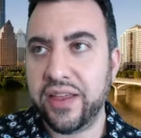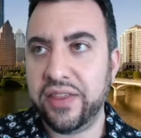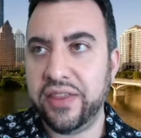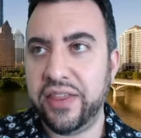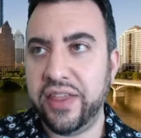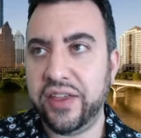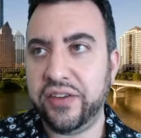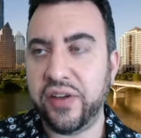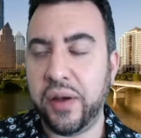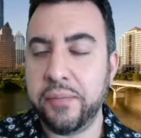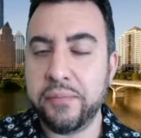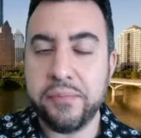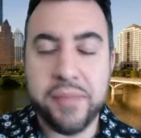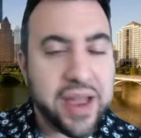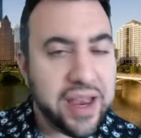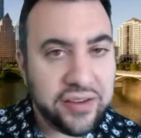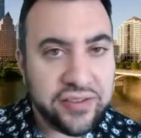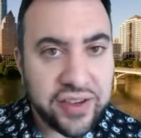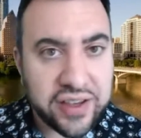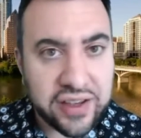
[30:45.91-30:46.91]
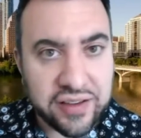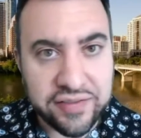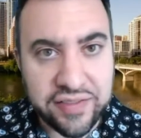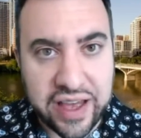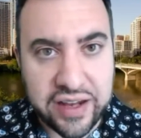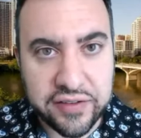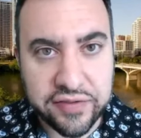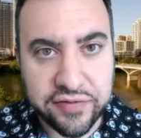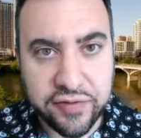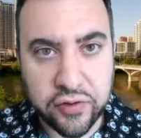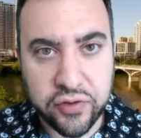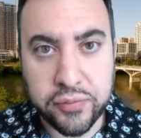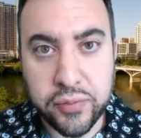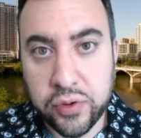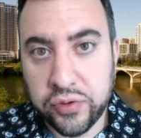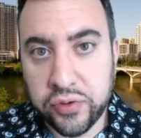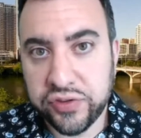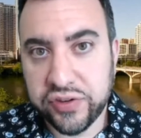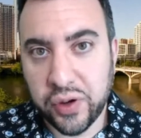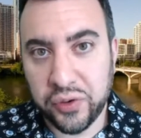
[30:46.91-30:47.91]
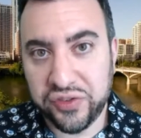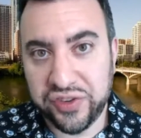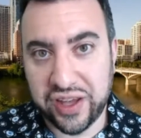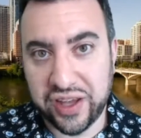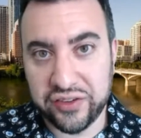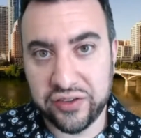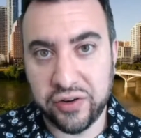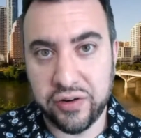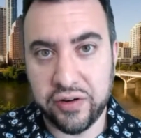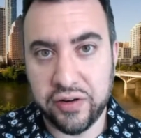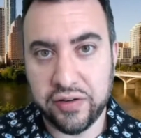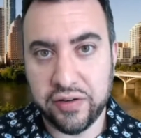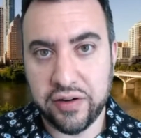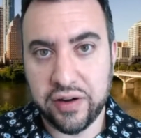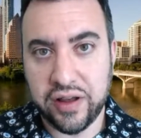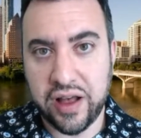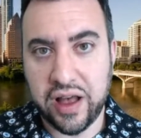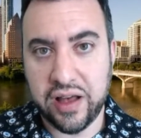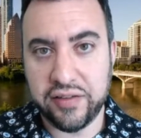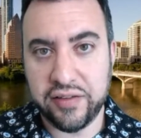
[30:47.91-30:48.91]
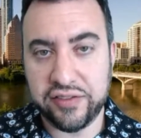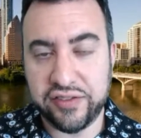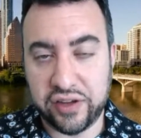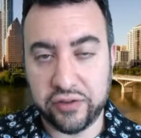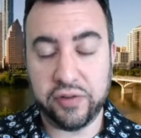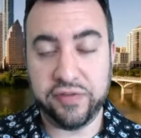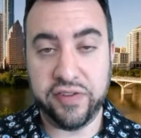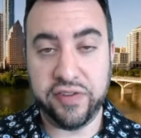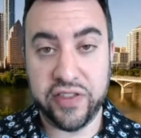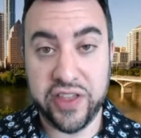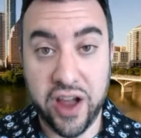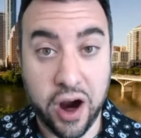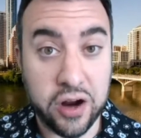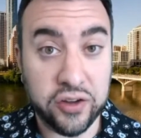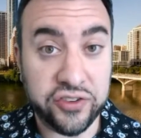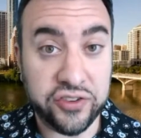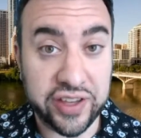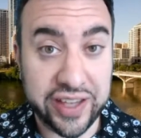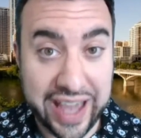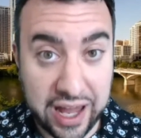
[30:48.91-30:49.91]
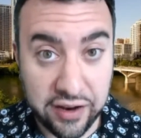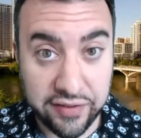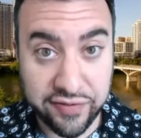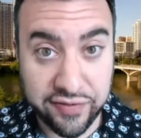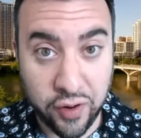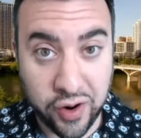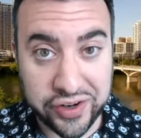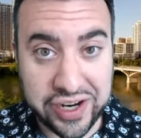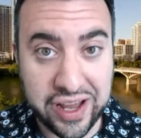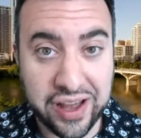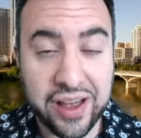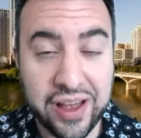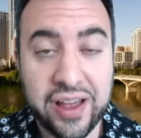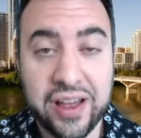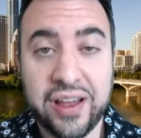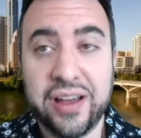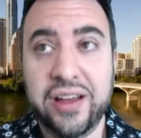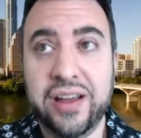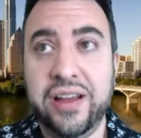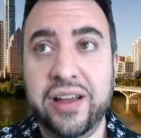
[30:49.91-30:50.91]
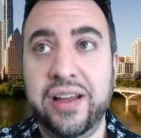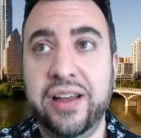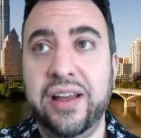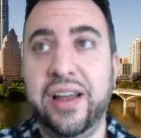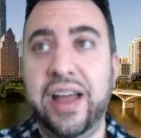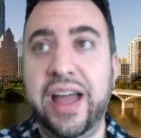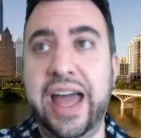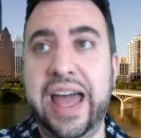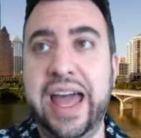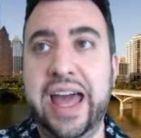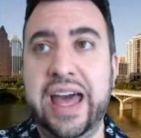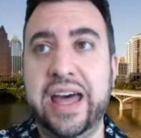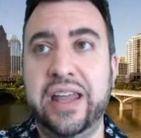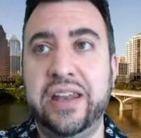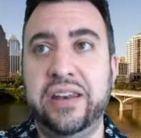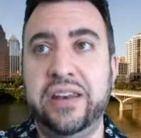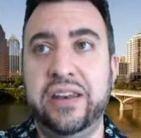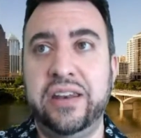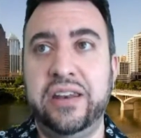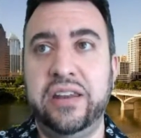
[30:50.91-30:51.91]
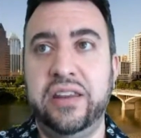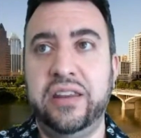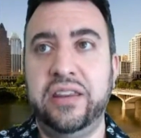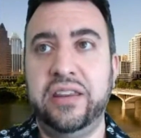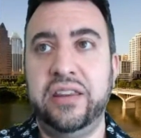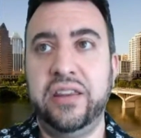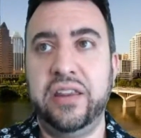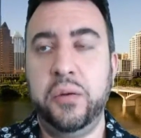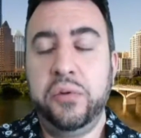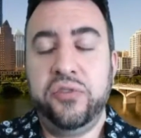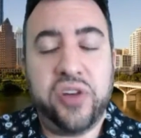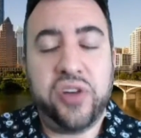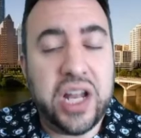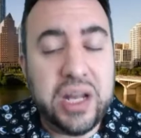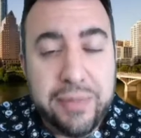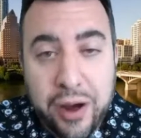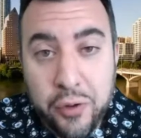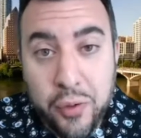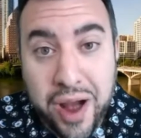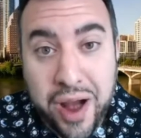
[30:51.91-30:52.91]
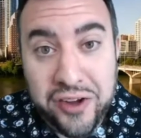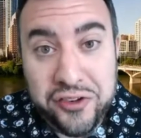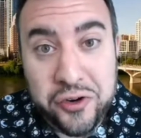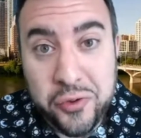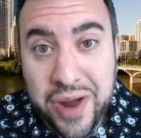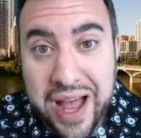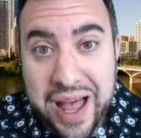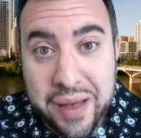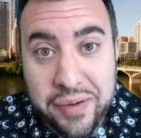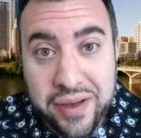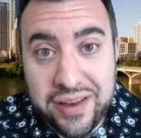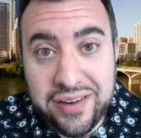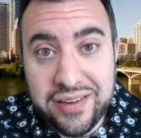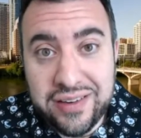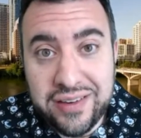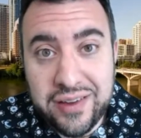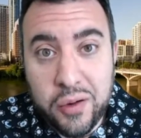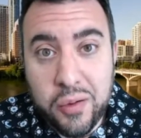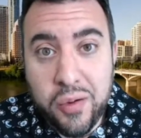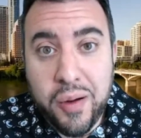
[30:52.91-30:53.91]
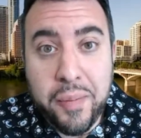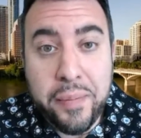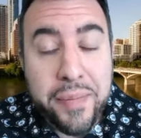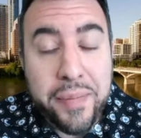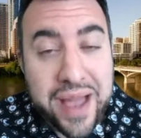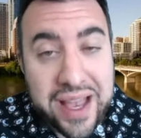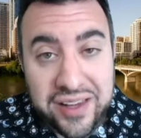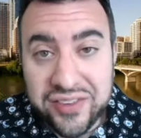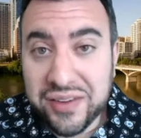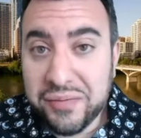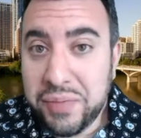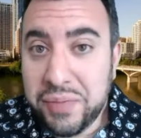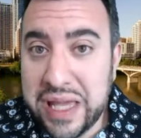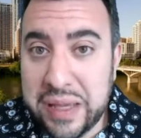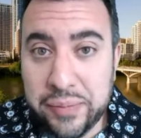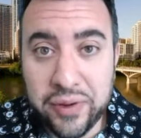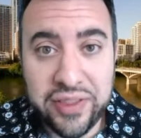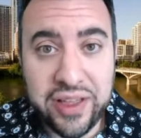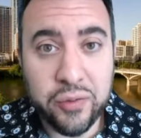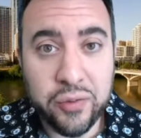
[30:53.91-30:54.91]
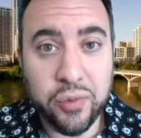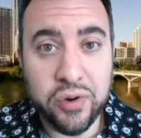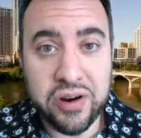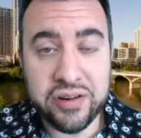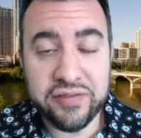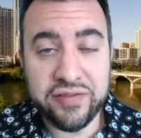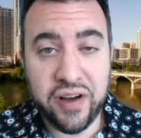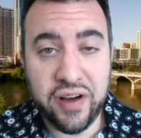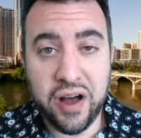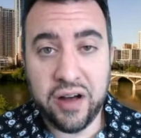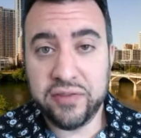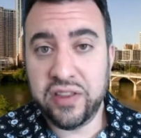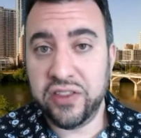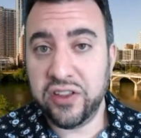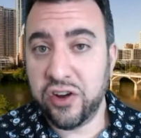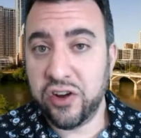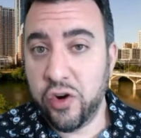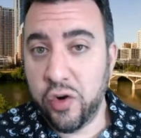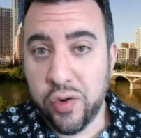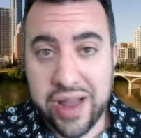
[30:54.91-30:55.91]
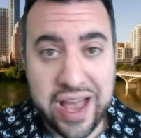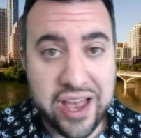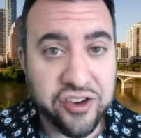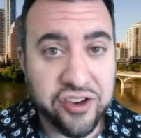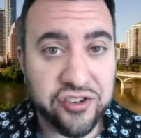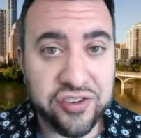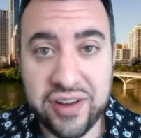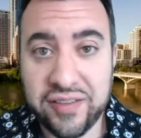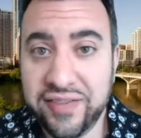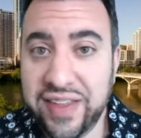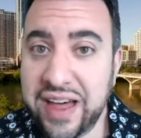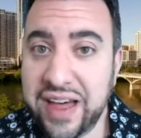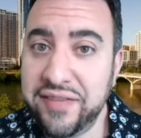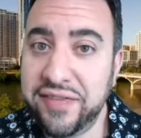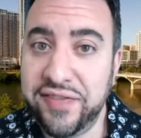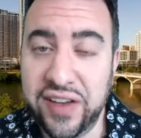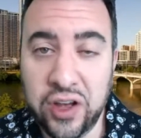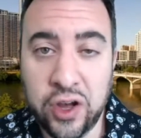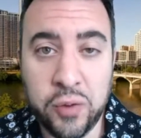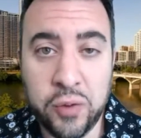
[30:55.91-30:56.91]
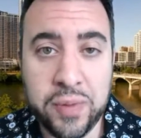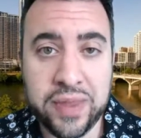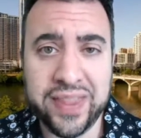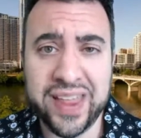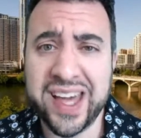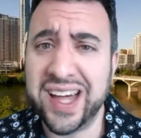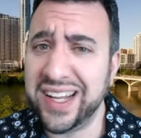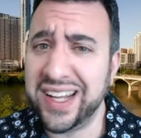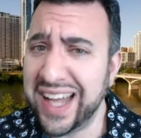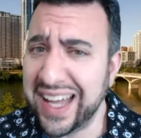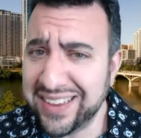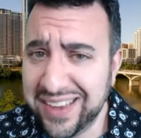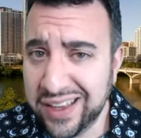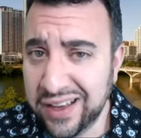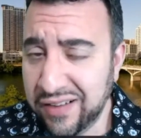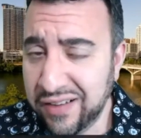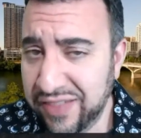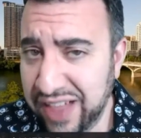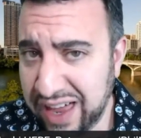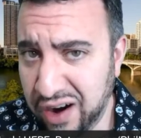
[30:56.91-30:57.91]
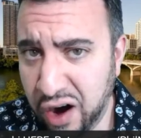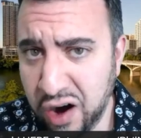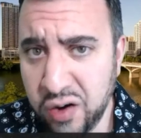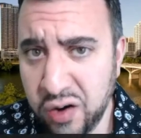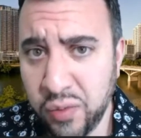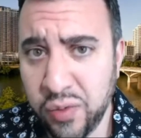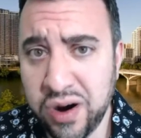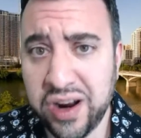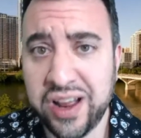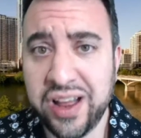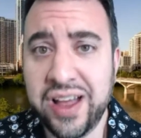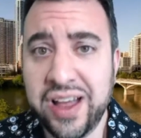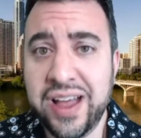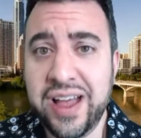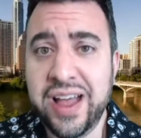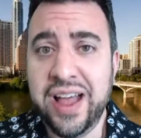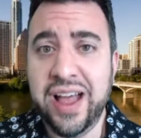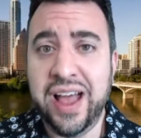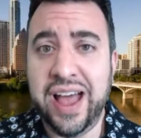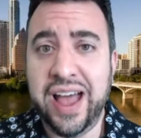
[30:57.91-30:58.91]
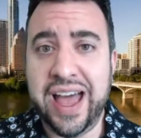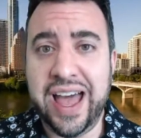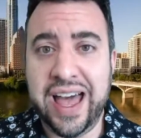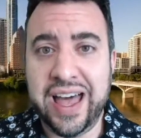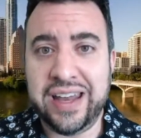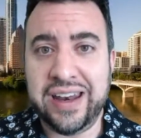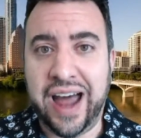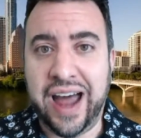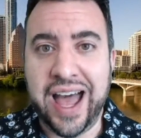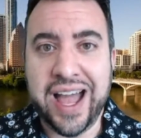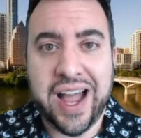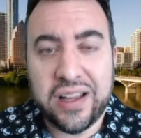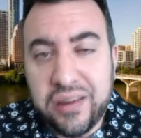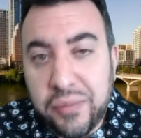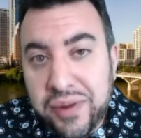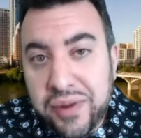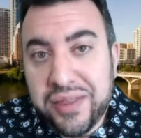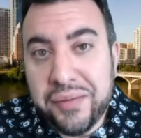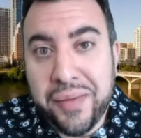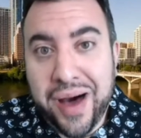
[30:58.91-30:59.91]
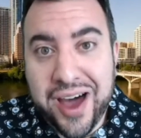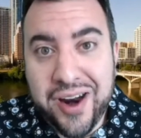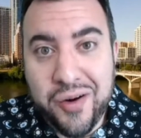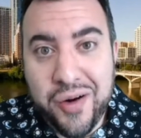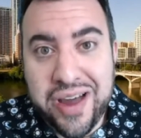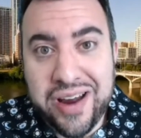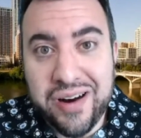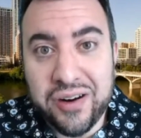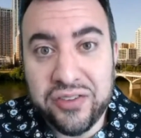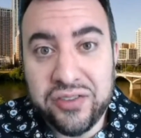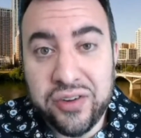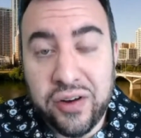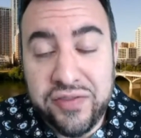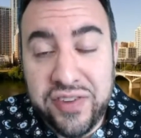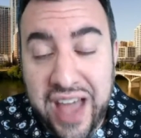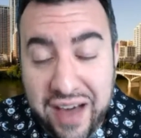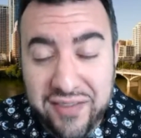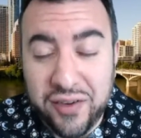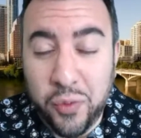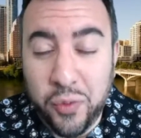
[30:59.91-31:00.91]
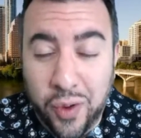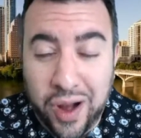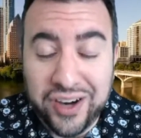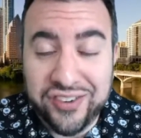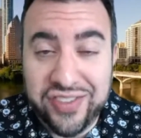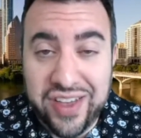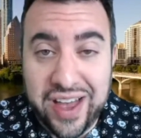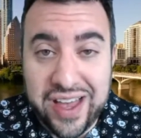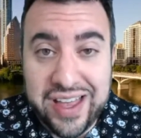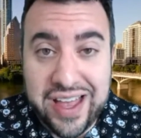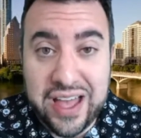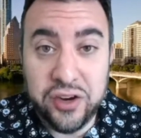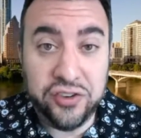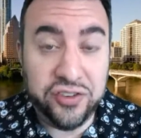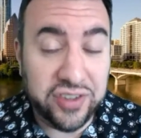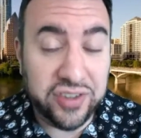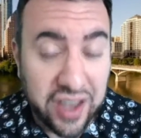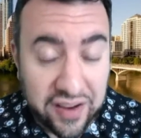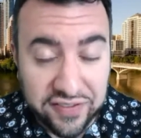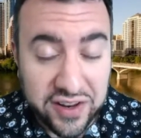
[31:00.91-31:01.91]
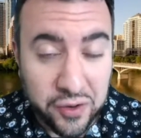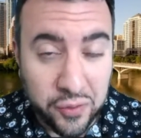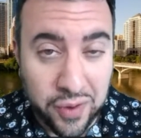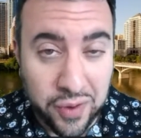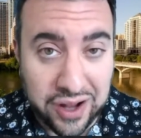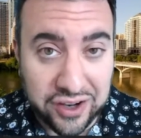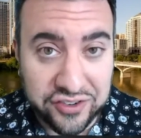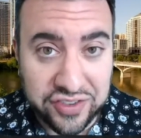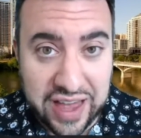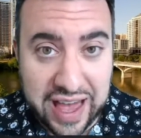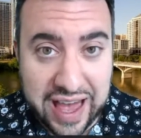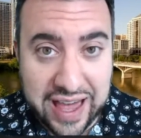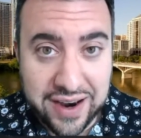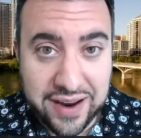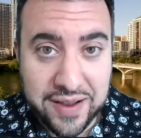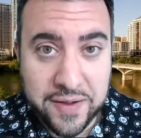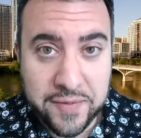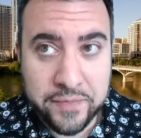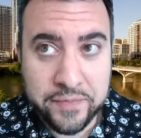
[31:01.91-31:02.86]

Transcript: this amazing event for the Musco Center, Center for the Arts in California, and it was all about Roger Rabbit. There were amazing people that were involved in the creation of that film and the collecting of that artwork, and I got to be the moderator. So if you haven't watched that yet, you should definitely watch that.